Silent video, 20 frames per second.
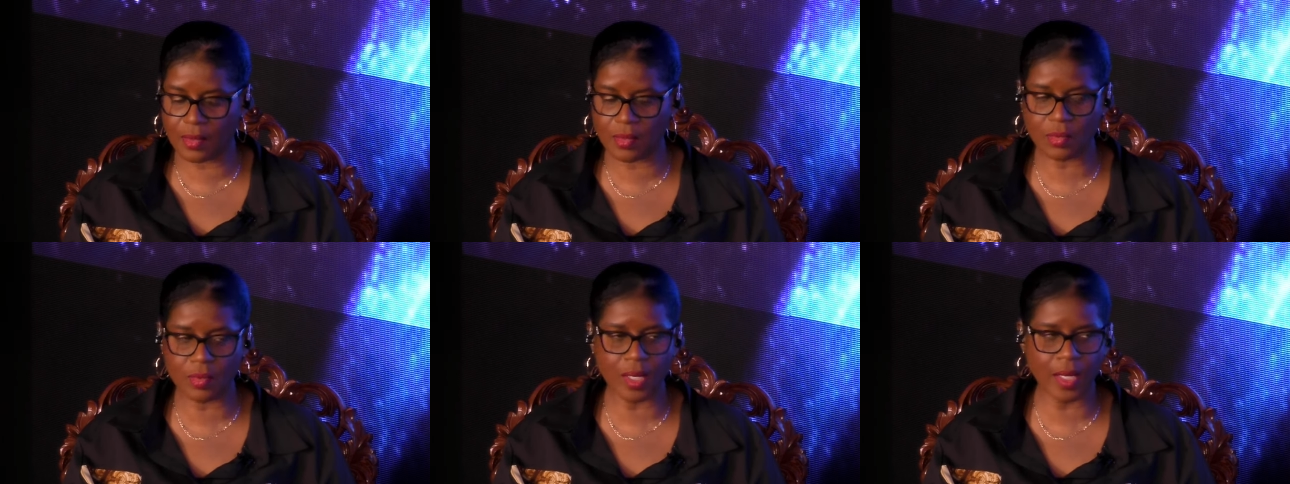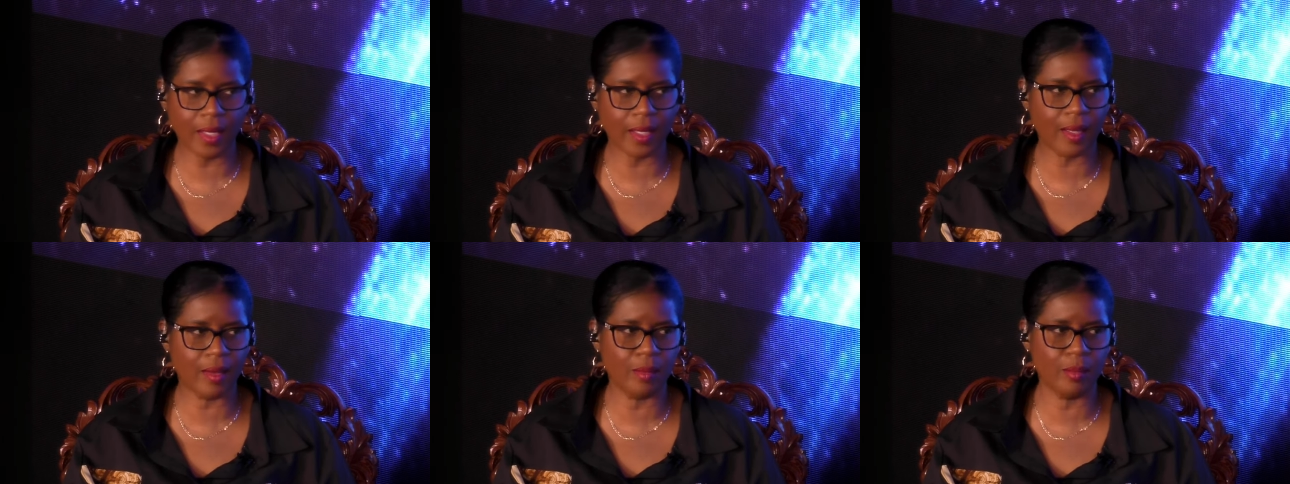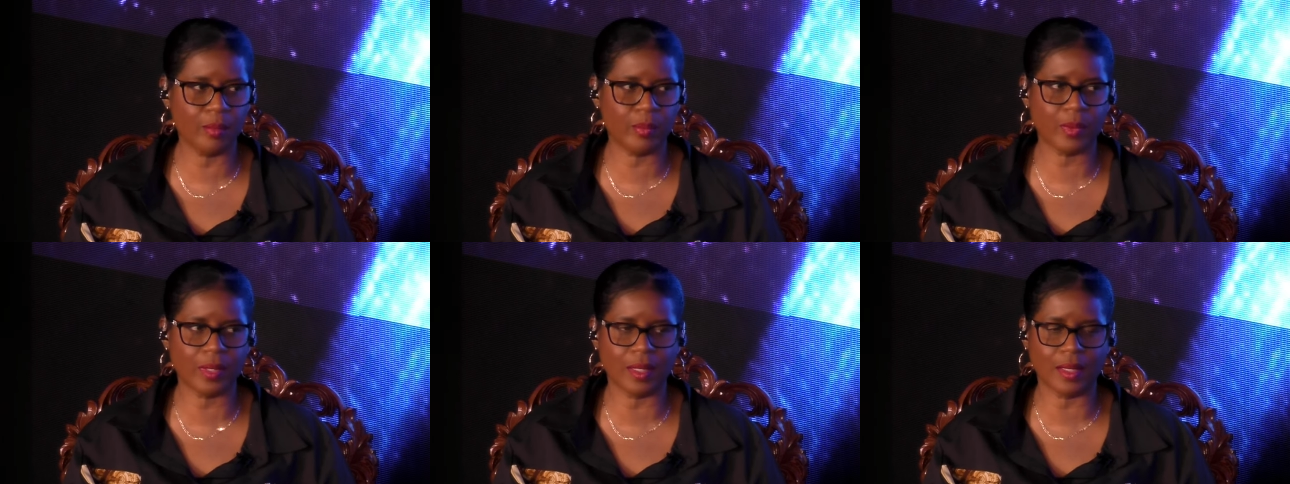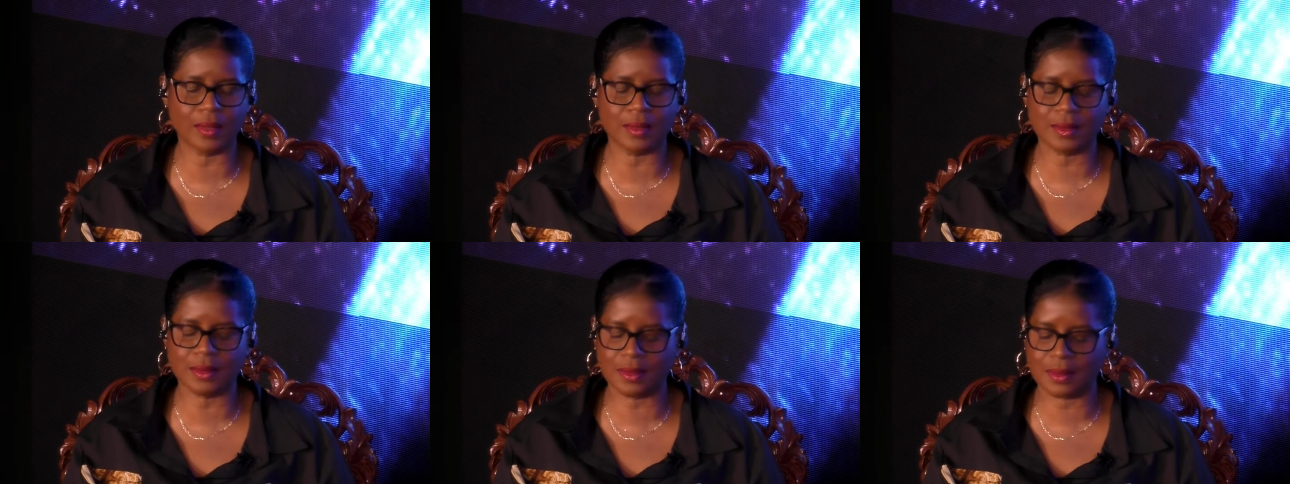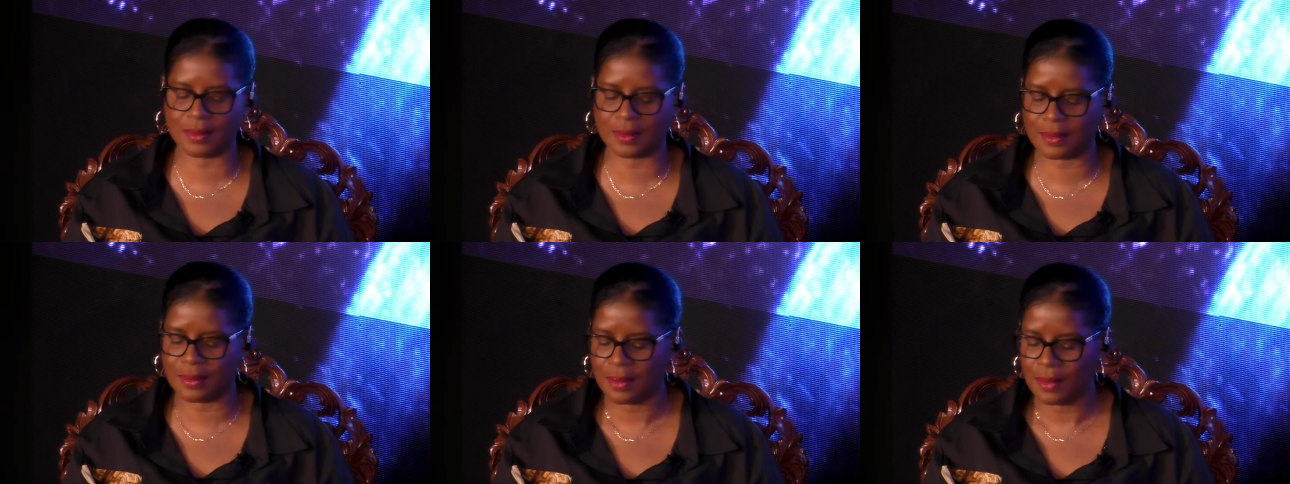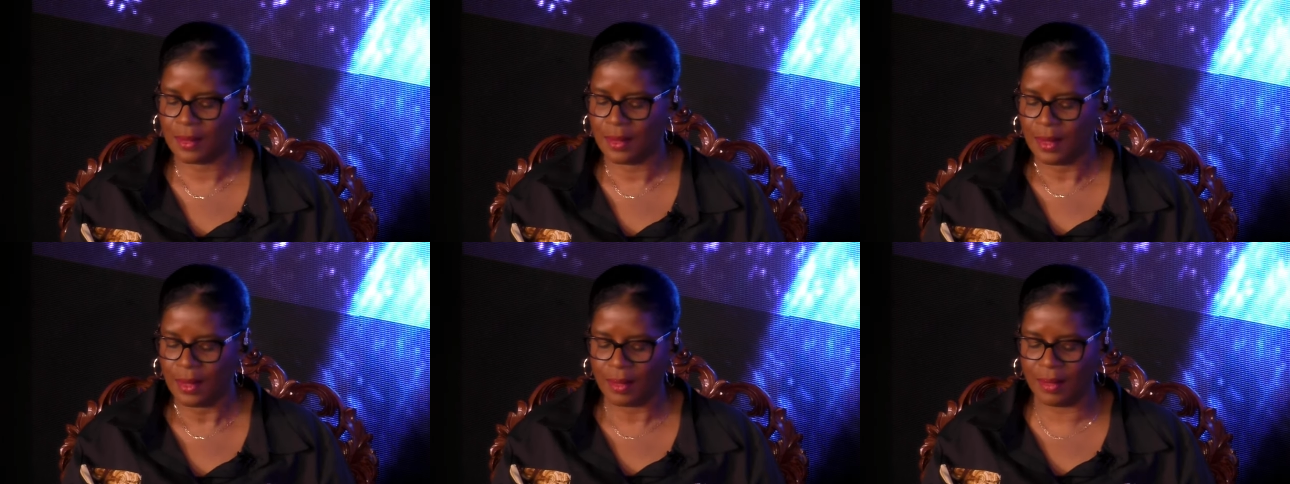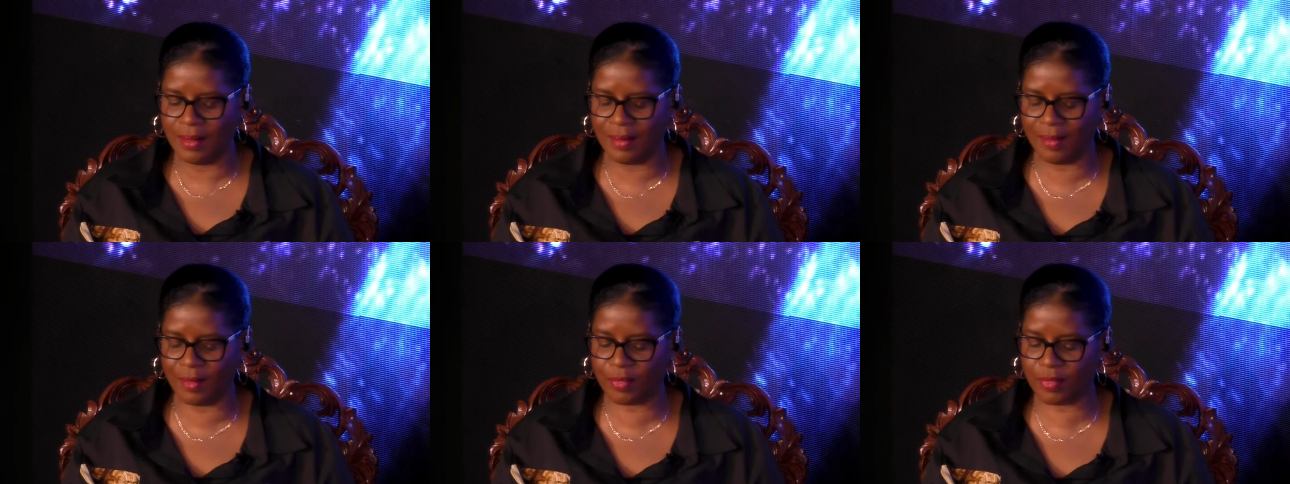yeah. I can't pronounce this.
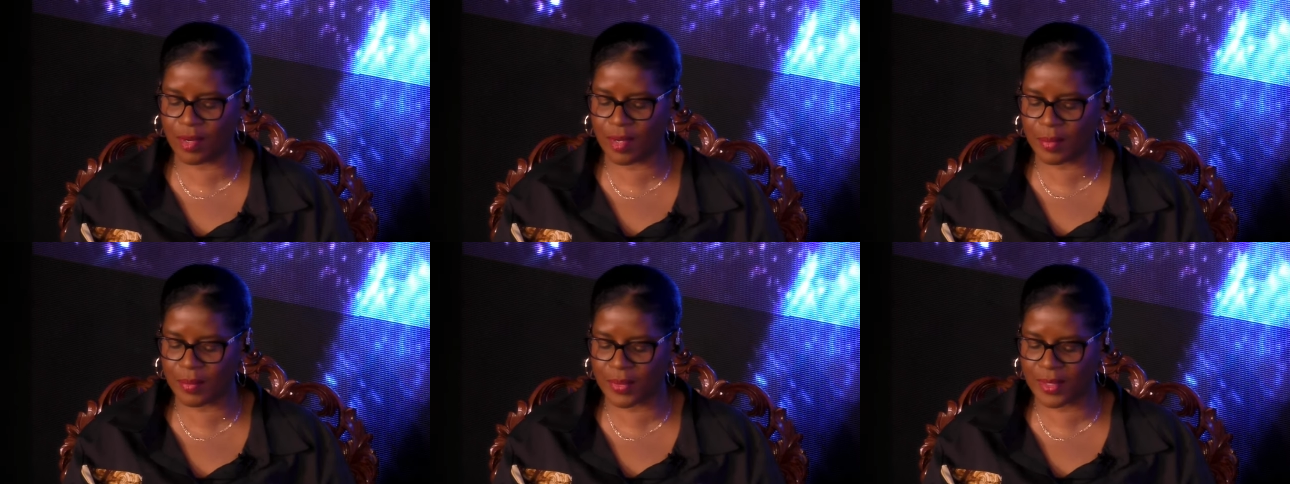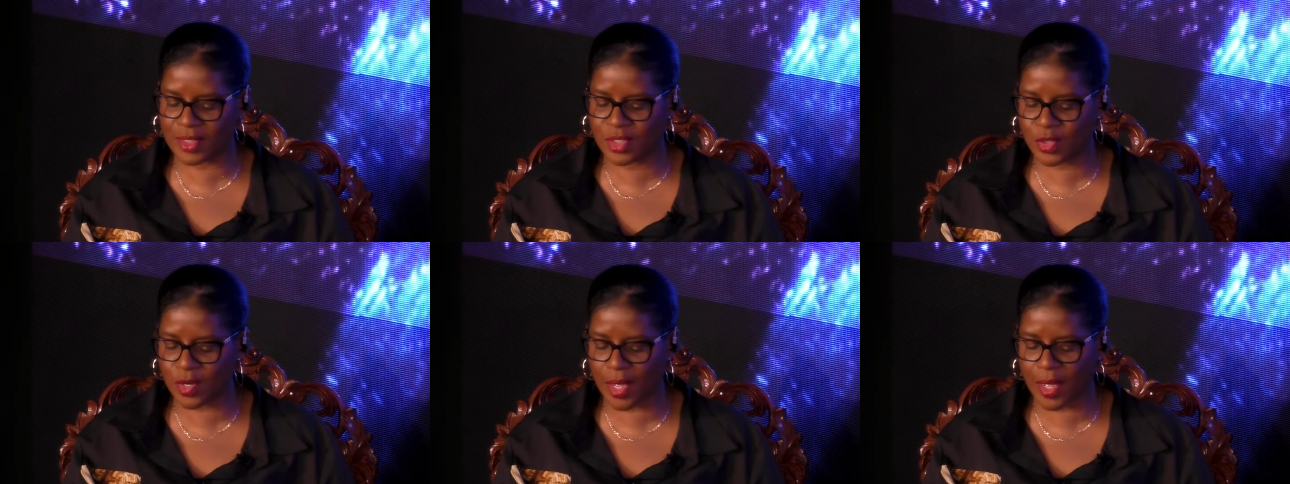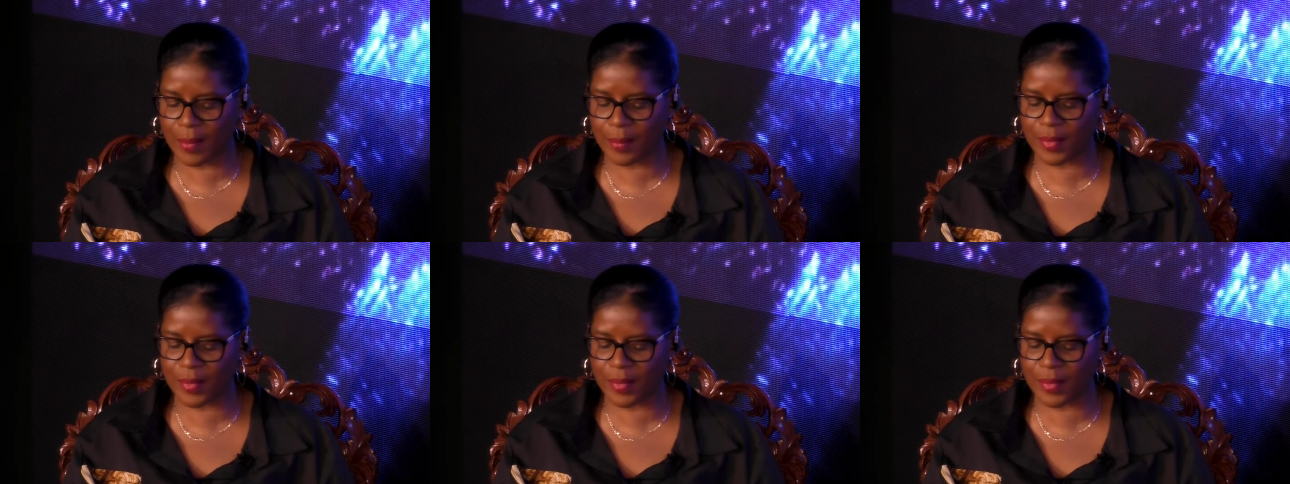From the tribe